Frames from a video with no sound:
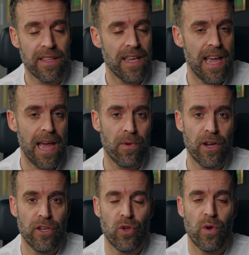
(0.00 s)
the
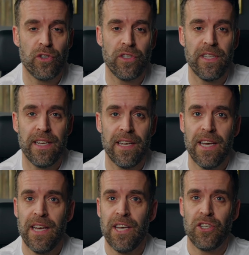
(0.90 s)
Amaran 200D
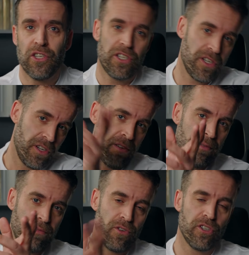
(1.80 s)
just
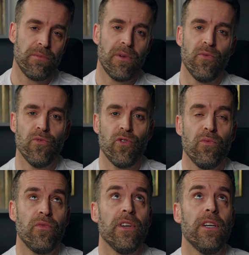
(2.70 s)
for some
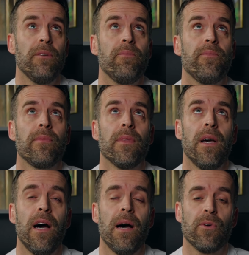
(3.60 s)
room fill.
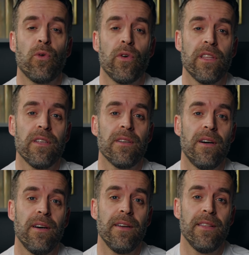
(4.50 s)
I'm recording this
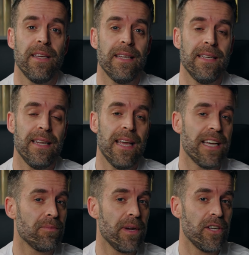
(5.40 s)
on the Deity
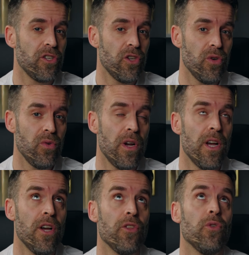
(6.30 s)
S Mic 2
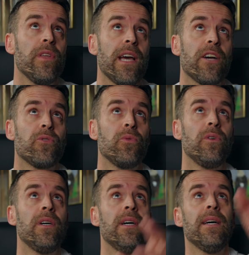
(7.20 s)
through the
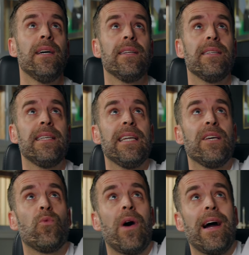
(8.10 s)
actual
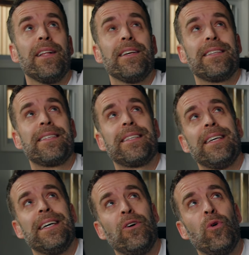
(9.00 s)
Deity wireless
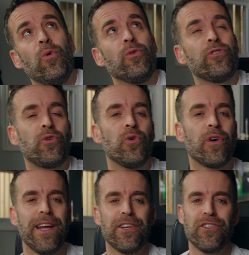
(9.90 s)
old school
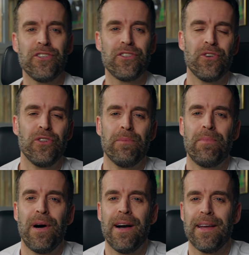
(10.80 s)
connection. So the
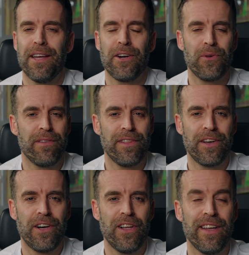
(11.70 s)
pocket or whatever they
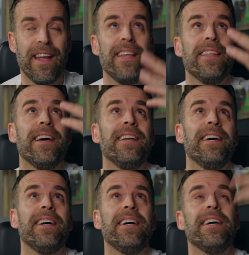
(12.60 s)
call it, and then
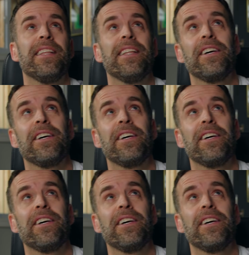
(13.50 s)
the